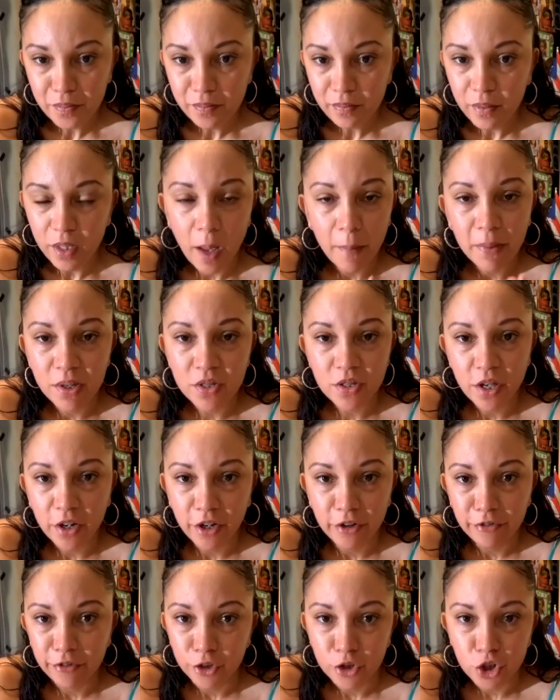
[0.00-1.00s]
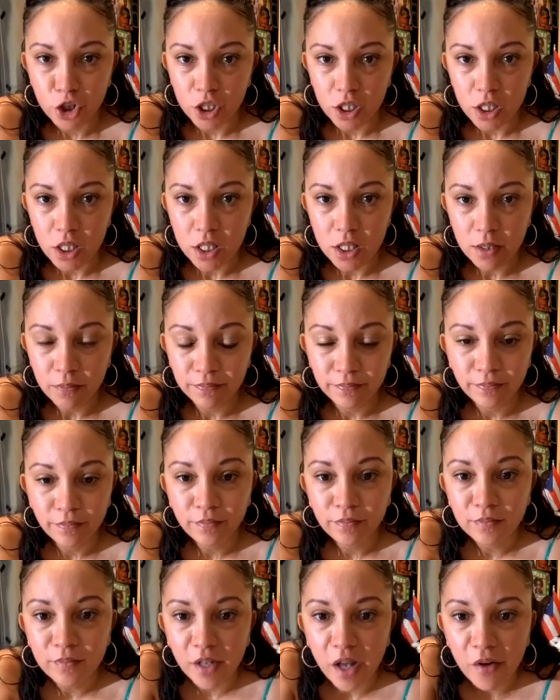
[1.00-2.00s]
I'm a sucker for cheese.
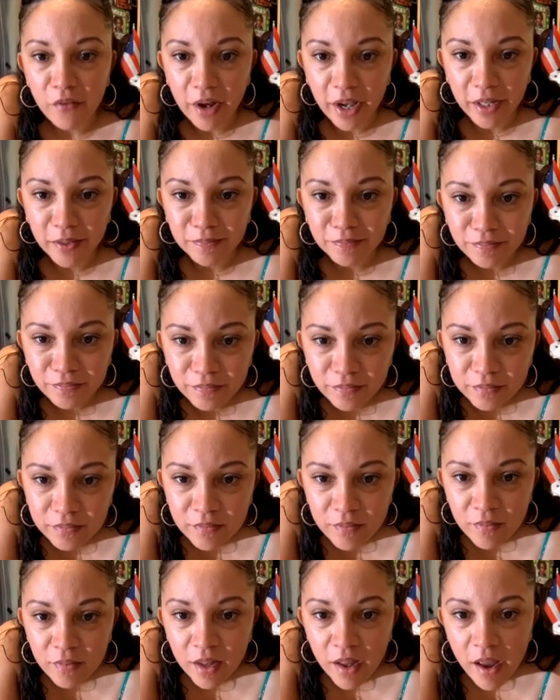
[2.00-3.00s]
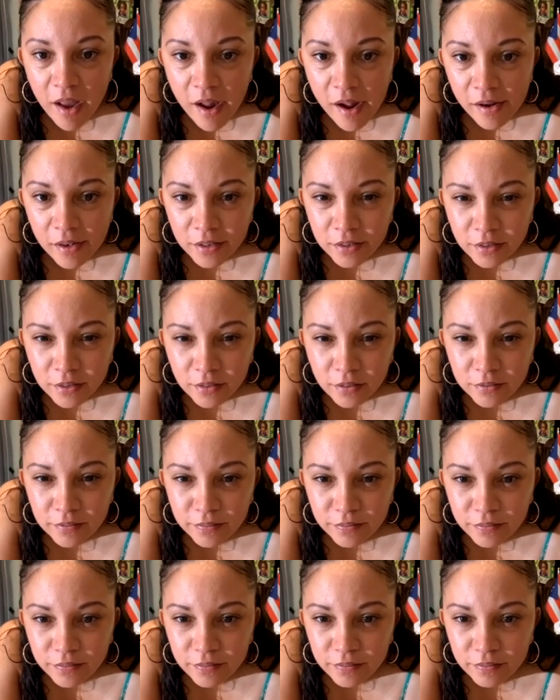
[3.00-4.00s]
All right.
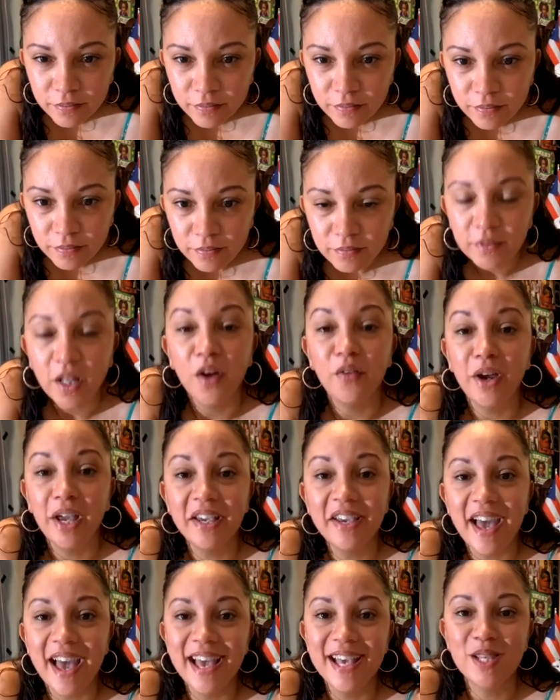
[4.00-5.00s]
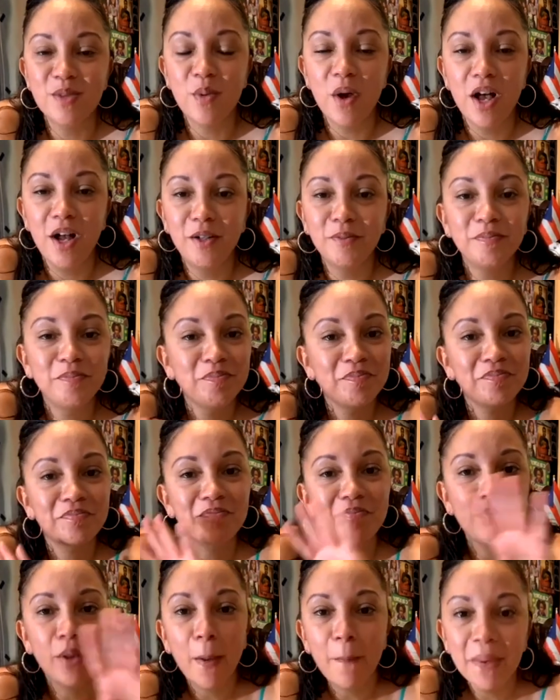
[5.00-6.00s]
All right, guys. Well,
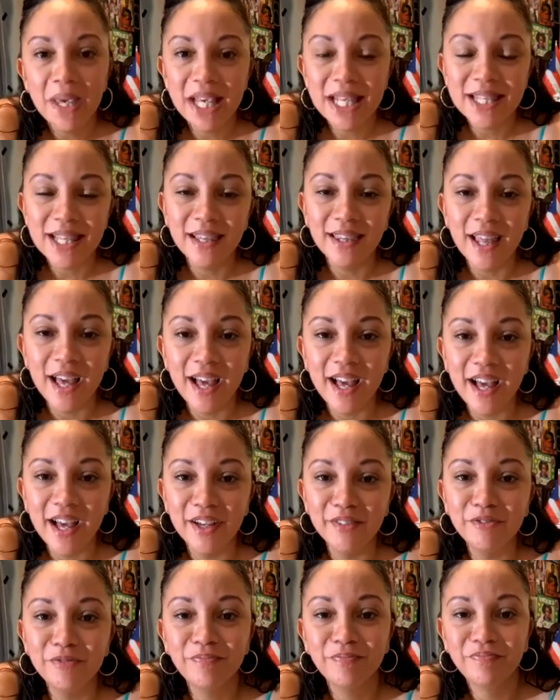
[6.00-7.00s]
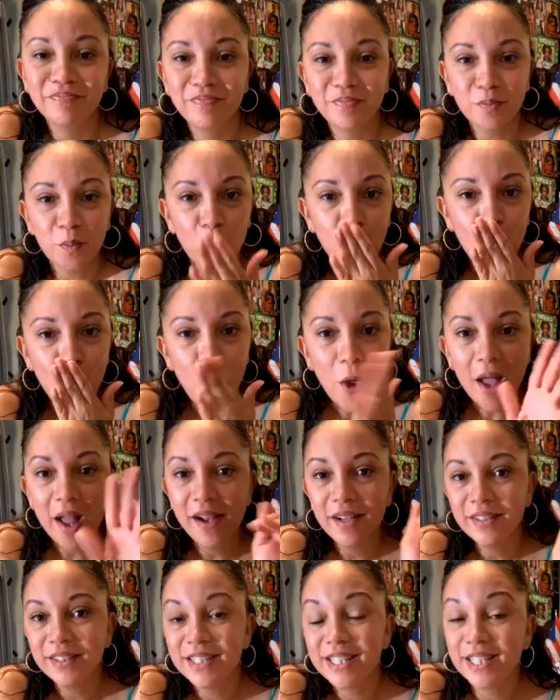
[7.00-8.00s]
peace and love.
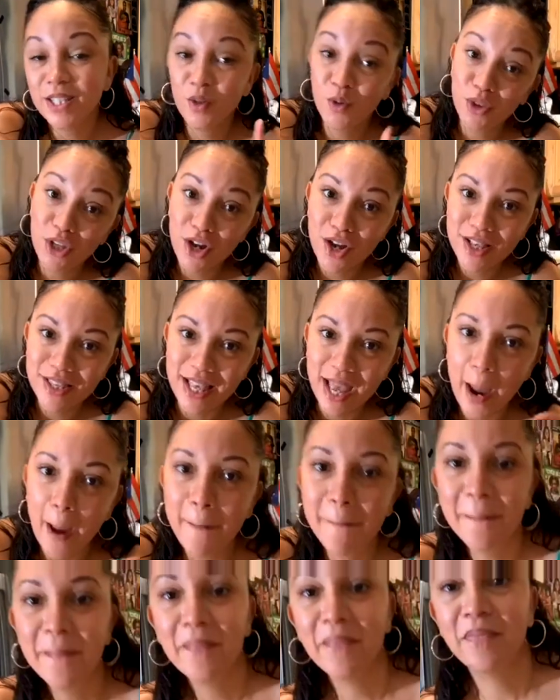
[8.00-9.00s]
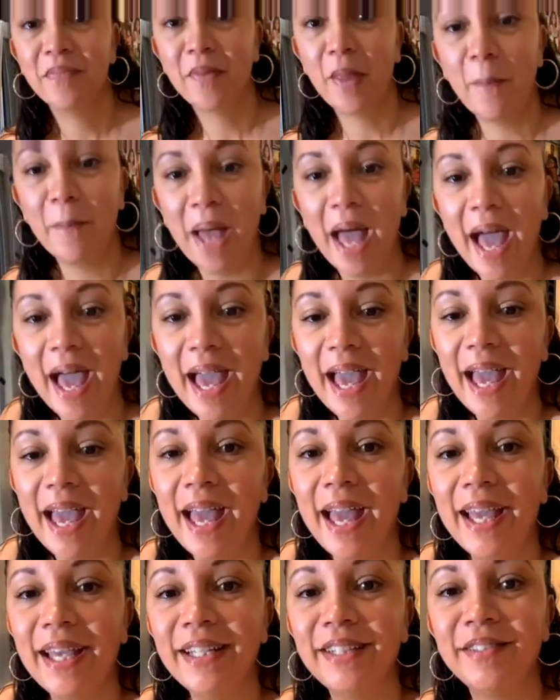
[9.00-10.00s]
See you Thursday. Bye.